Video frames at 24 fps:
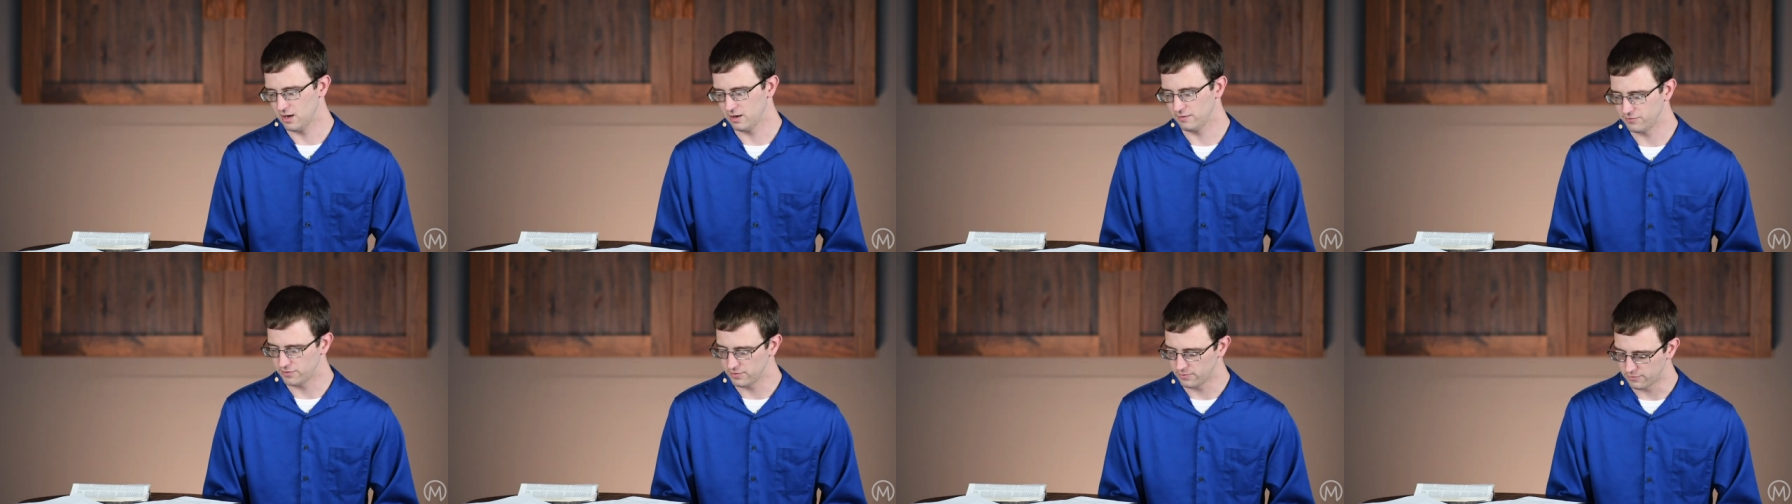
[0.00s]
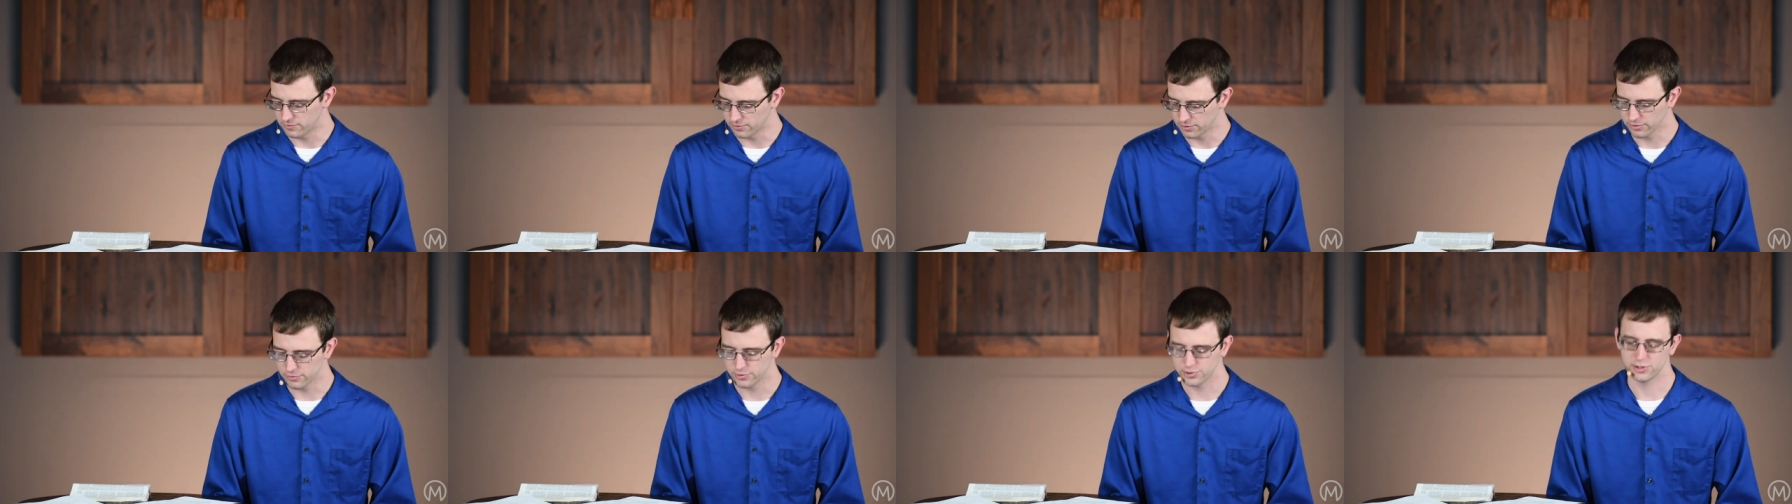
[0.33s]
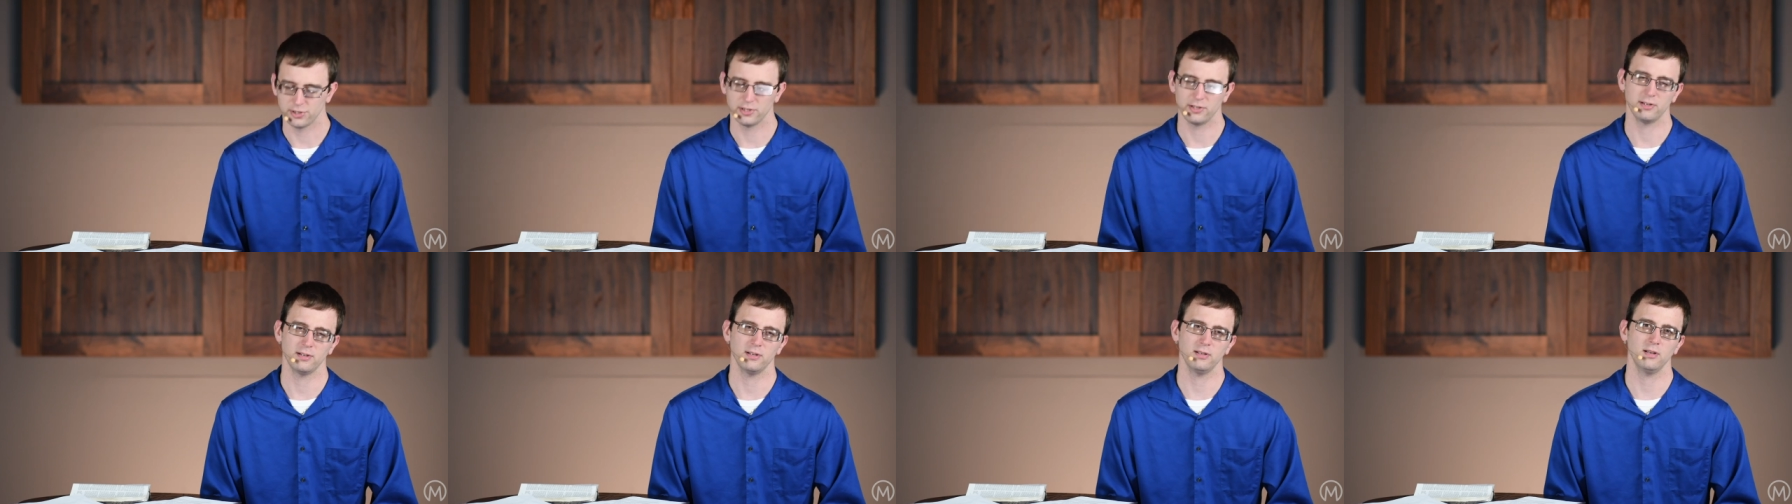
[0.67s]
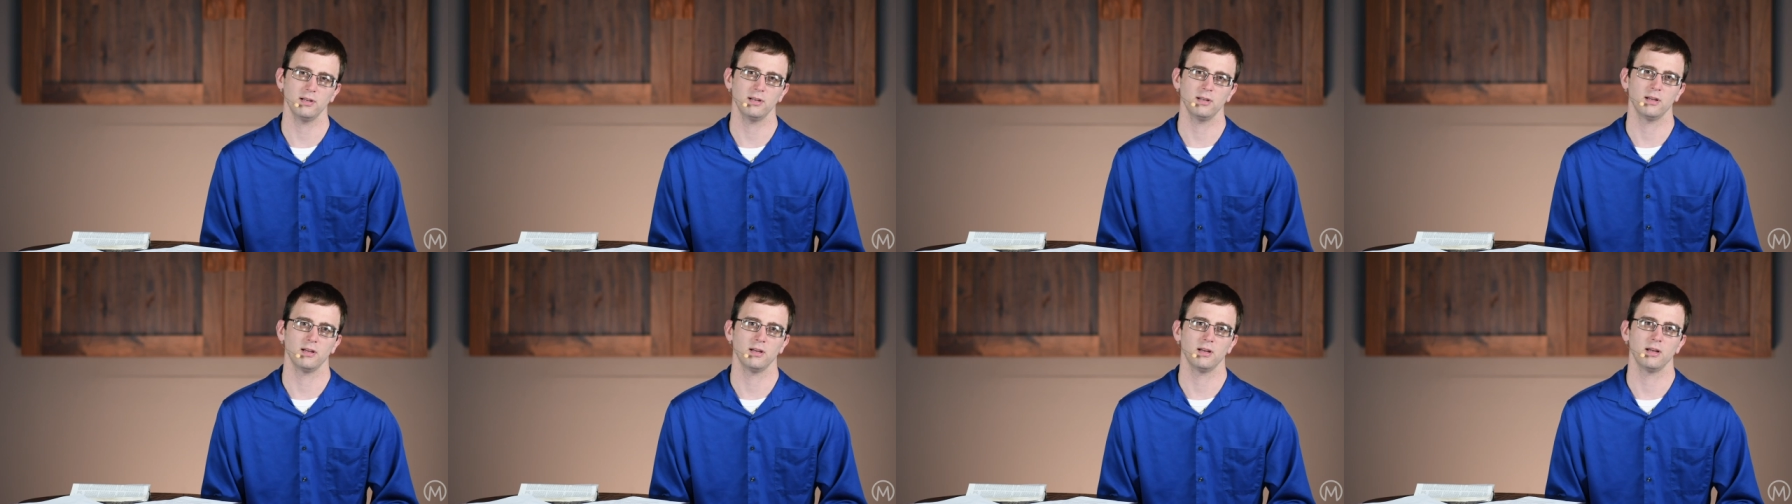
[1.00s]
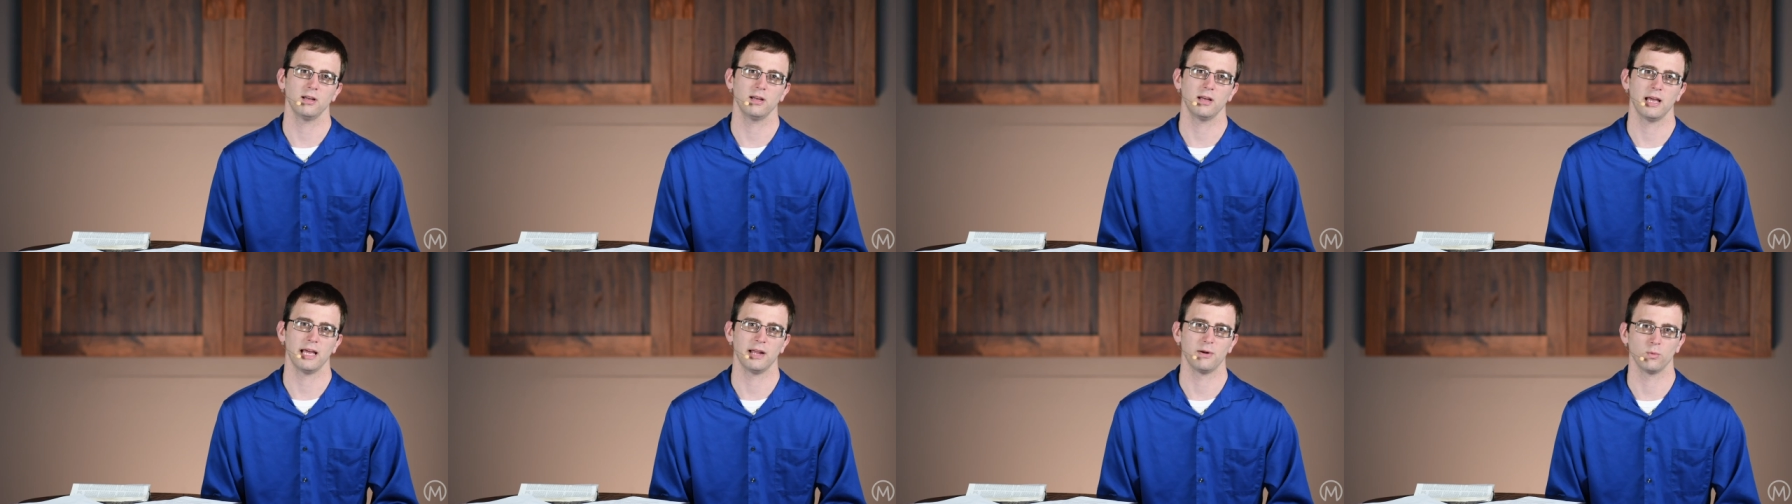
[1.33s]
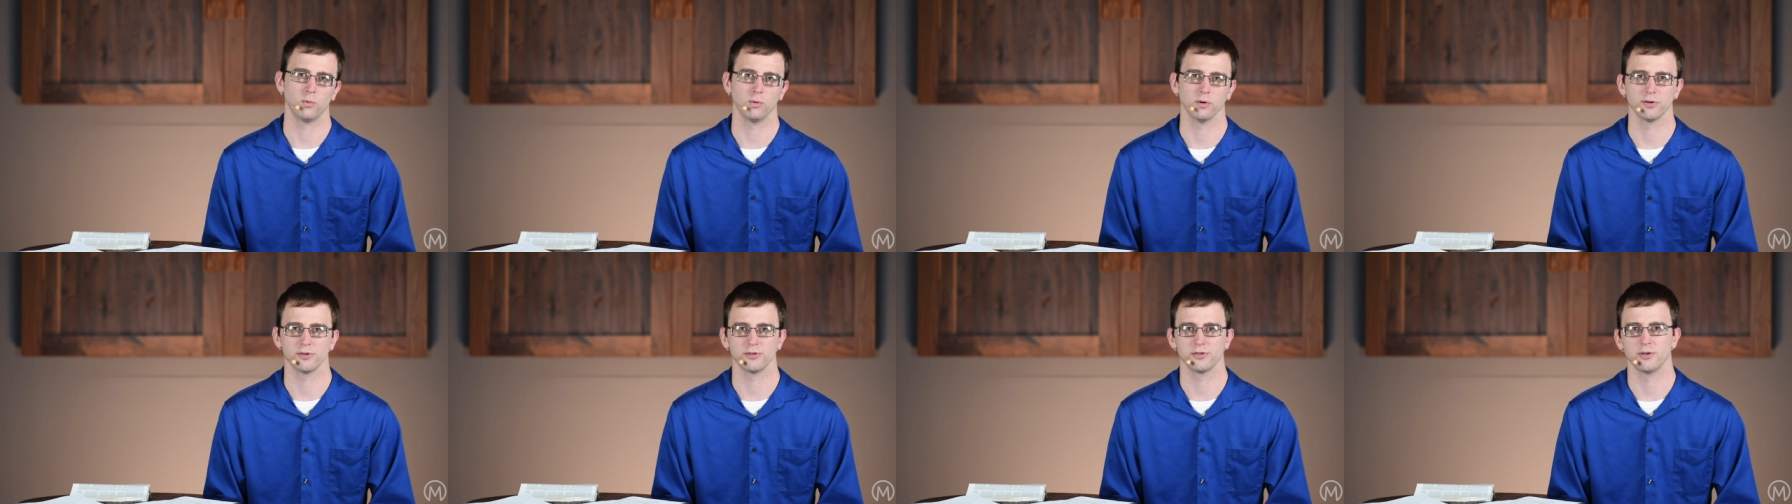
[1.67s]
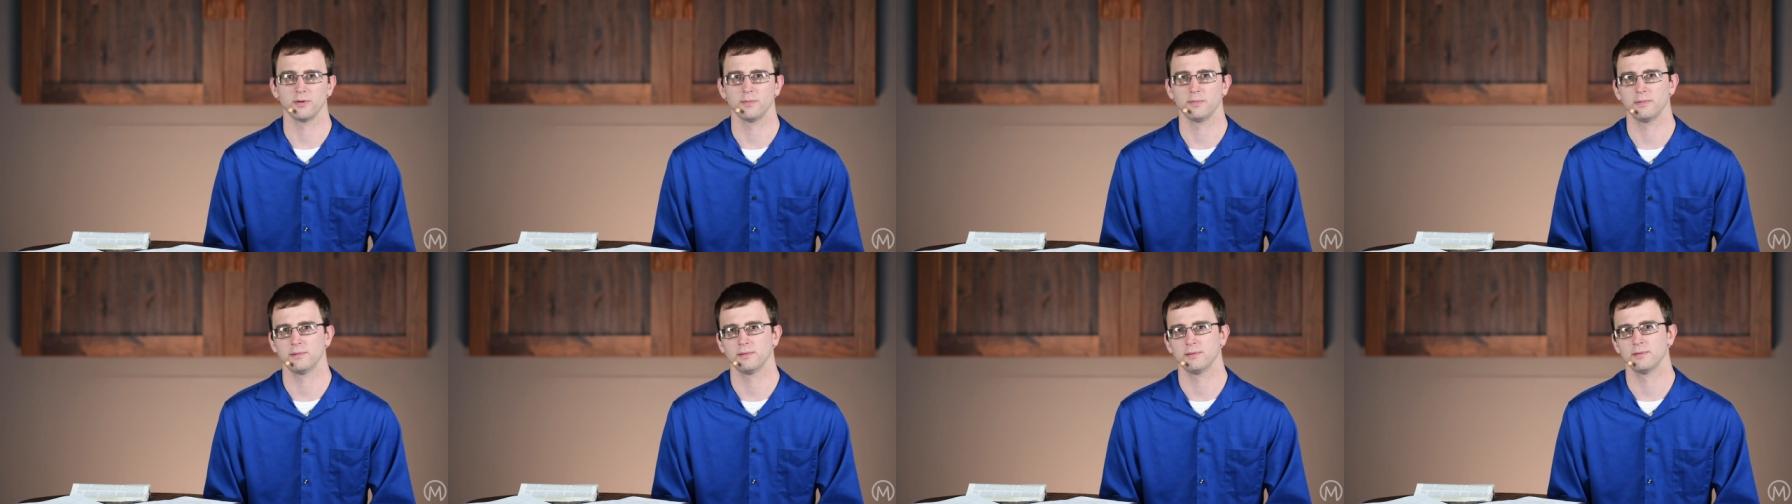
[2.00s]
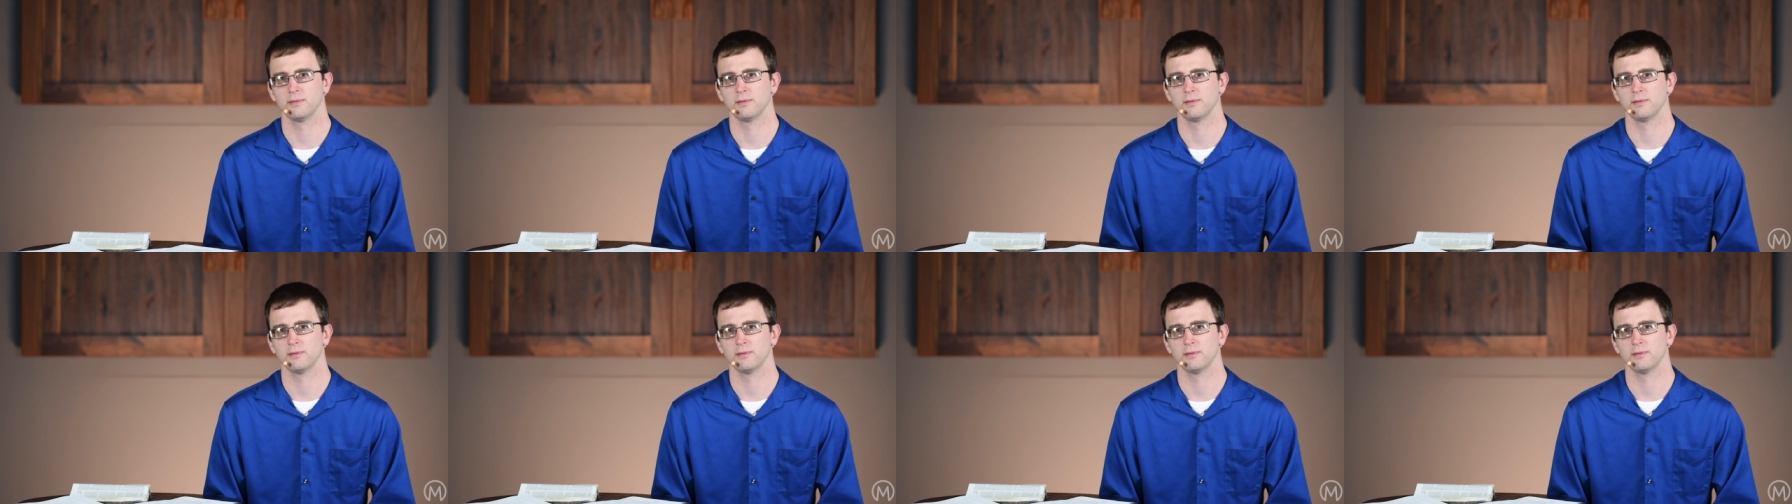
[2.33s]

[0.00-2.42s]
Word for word: of devotion and worship,